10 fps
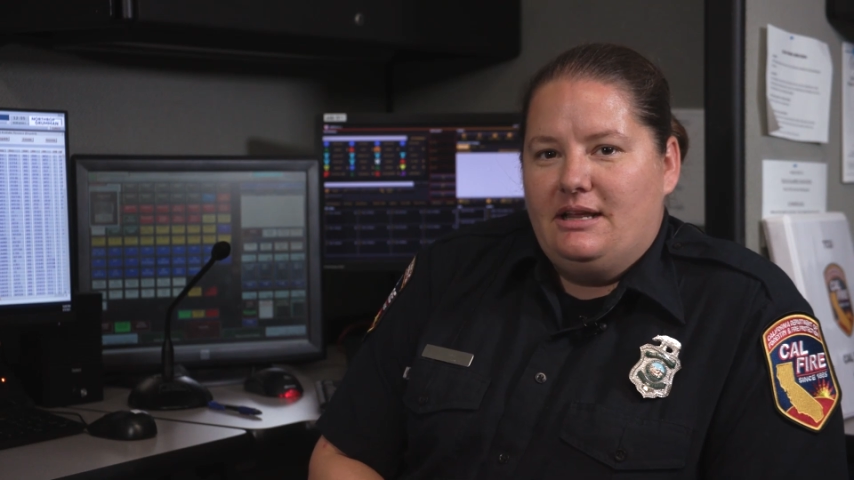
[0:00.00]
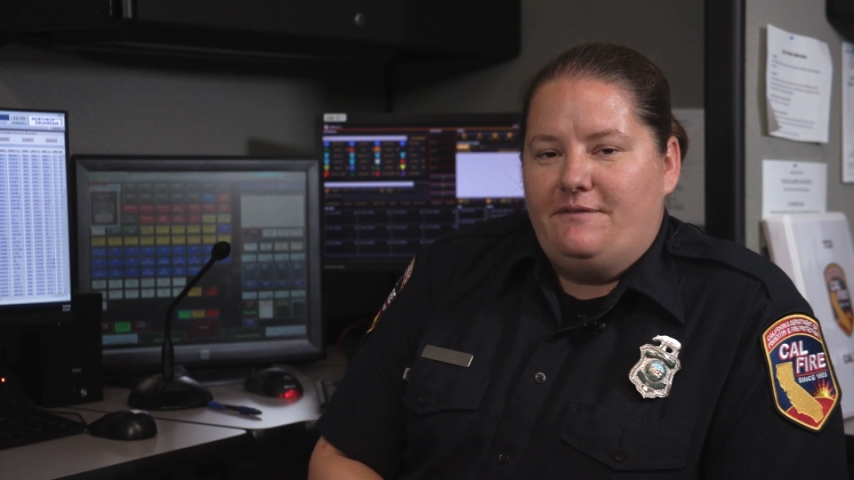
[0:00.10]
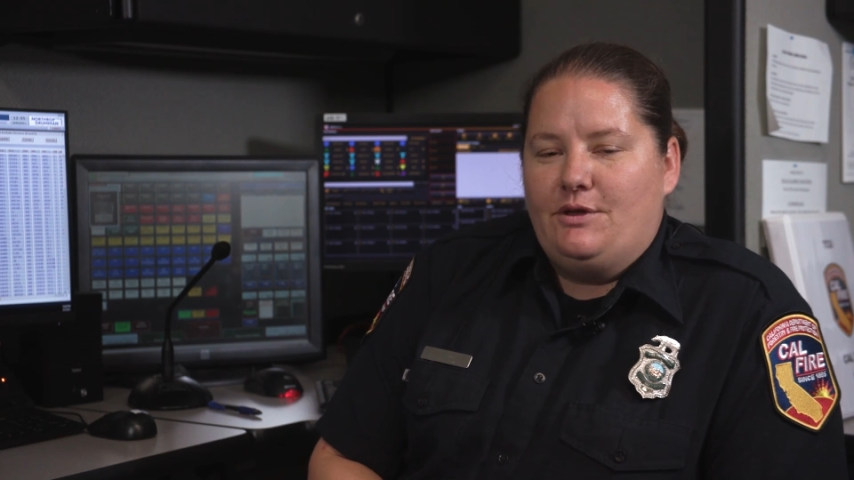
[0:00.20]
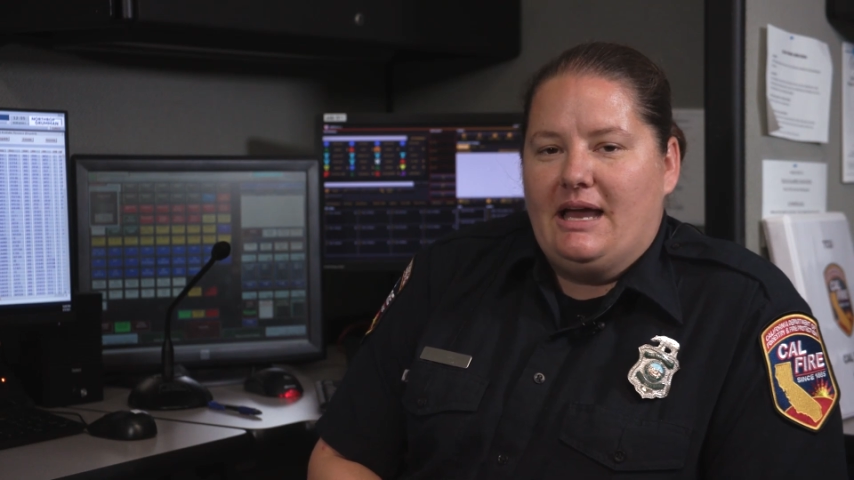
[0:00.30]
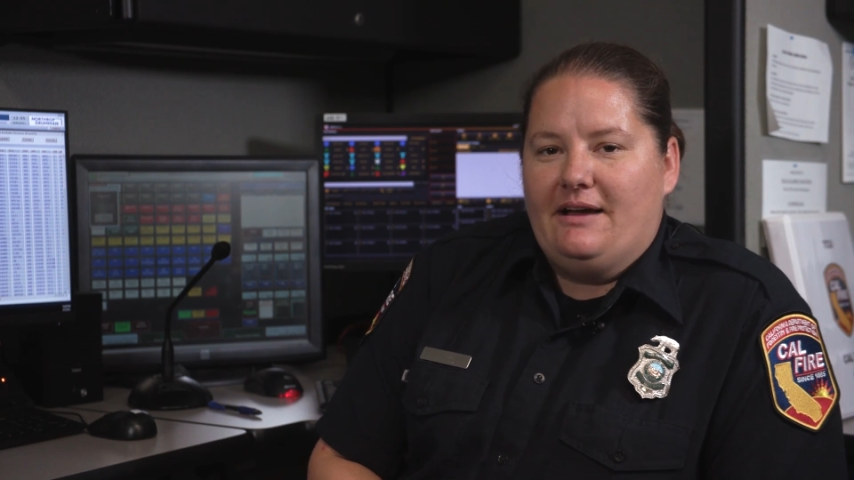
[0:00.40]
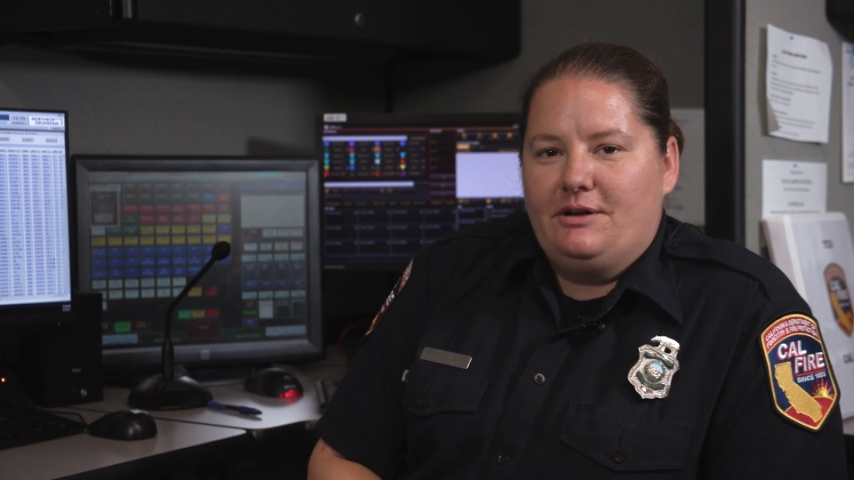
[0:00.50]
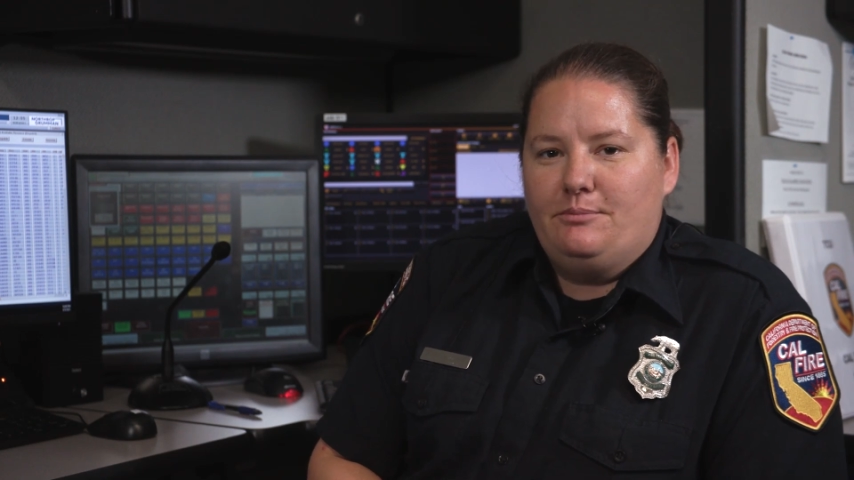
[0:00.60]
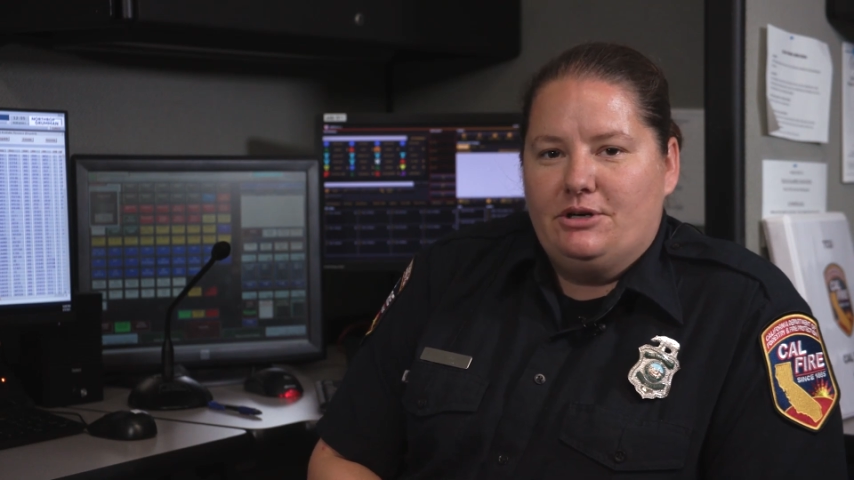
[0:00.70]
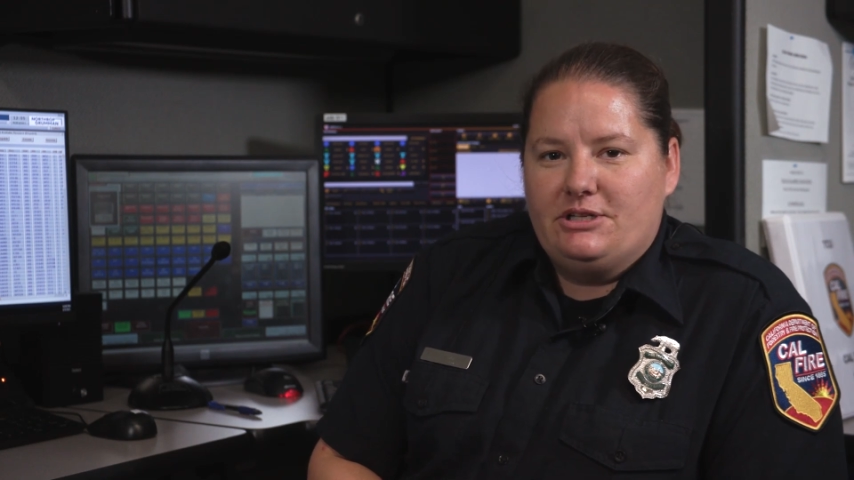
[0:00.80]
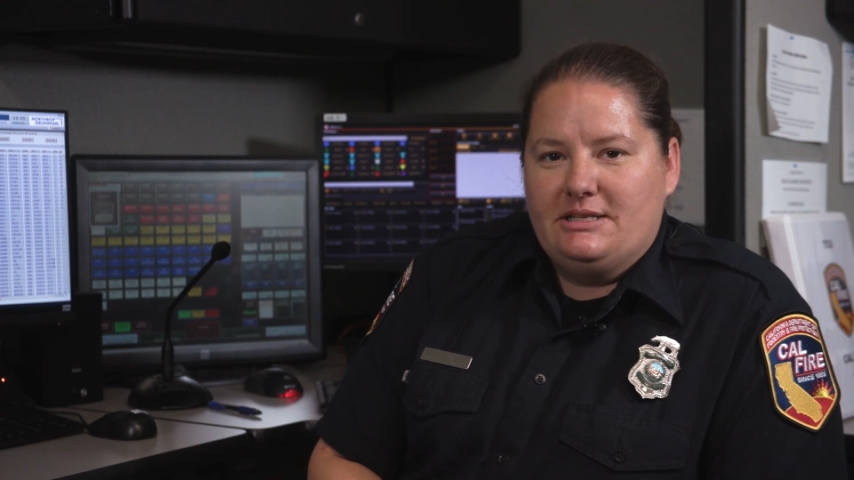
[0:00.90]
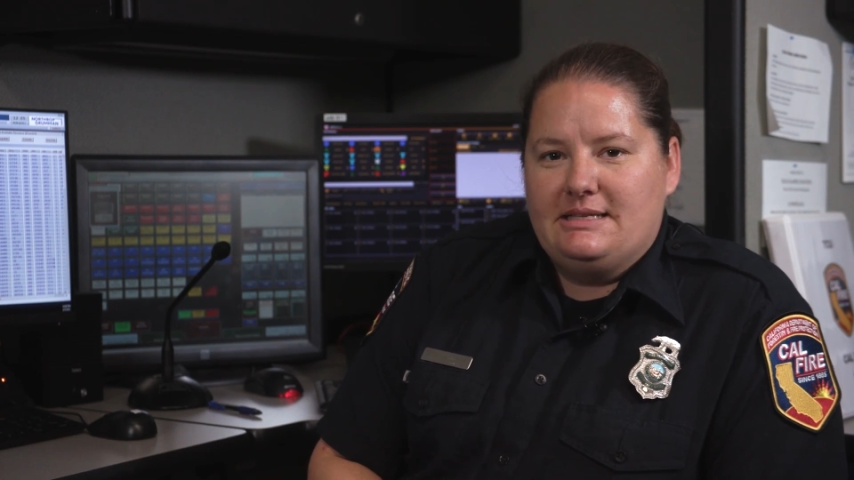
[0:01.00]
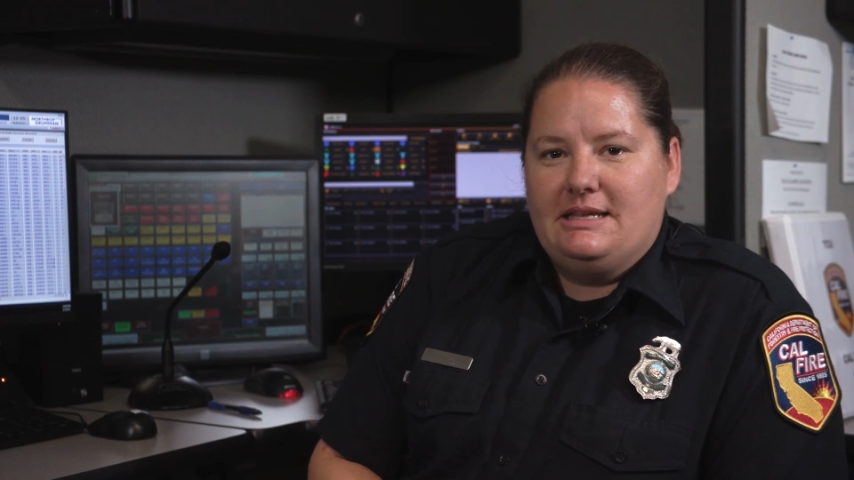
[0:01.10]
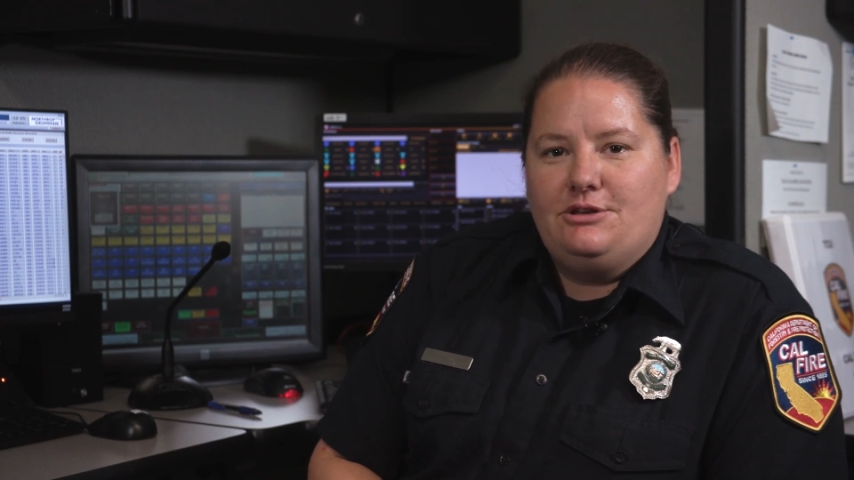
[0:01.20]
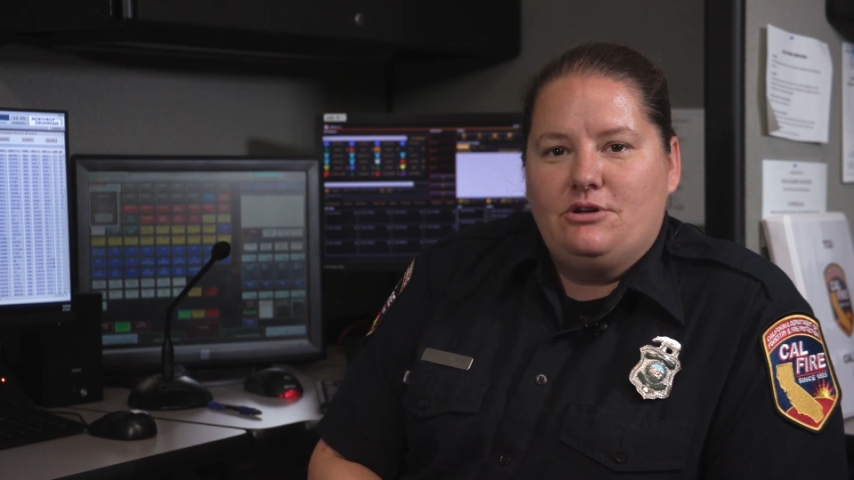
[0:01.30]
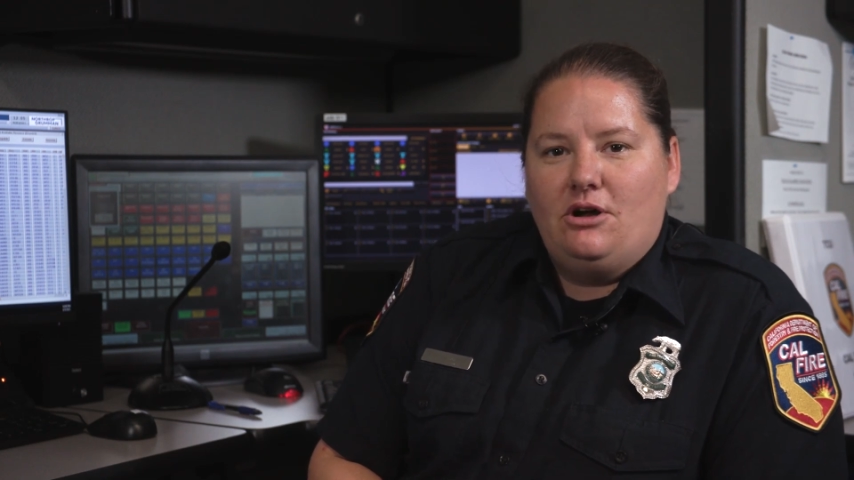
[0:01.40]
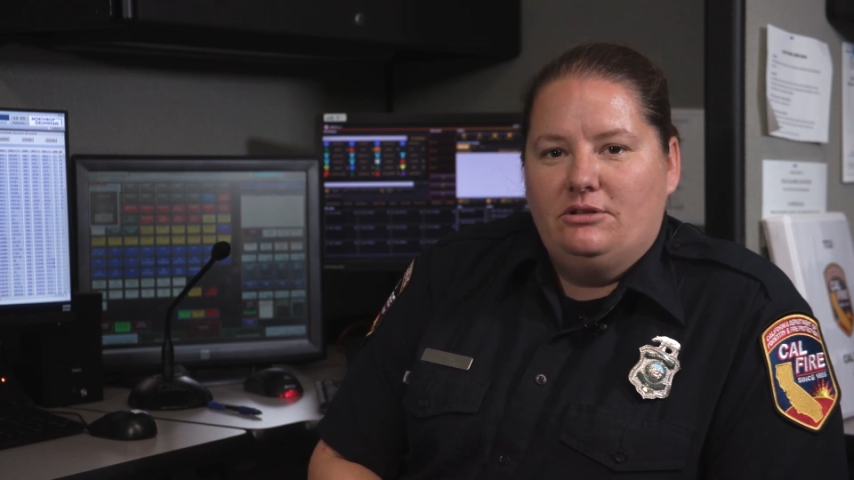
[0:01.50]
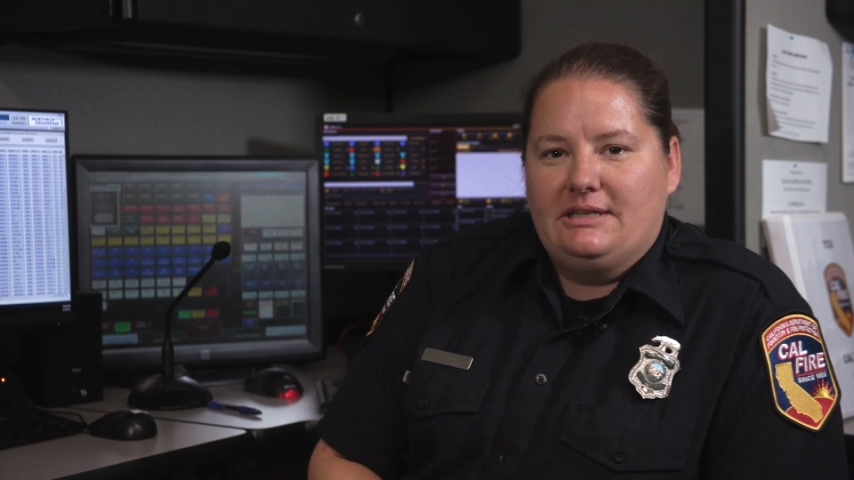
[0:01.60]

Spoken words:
if you have an emergency and you call